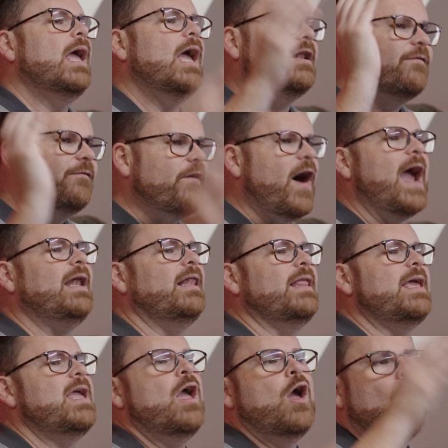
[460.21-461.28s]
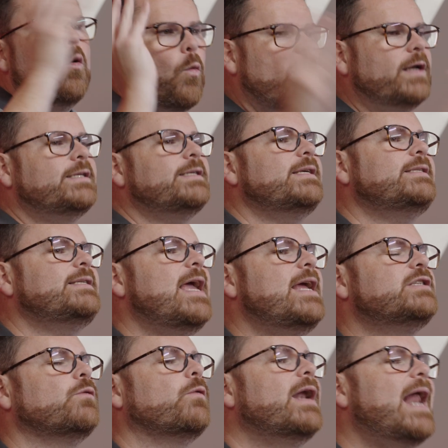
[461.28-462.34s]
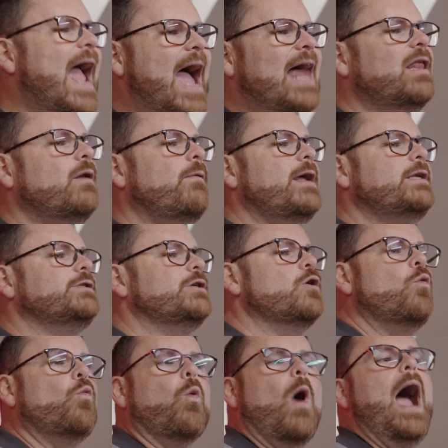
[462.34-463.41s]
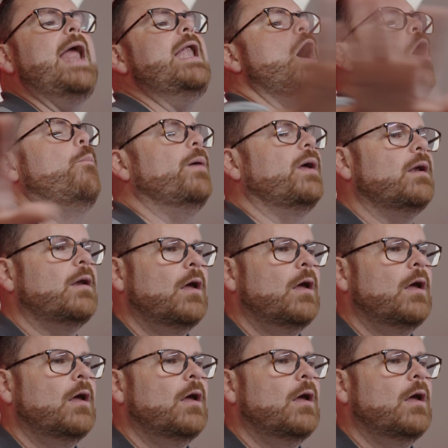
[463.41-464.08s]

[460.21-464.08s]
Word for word: And finally, what does it take to run Alan Wake 2 wide open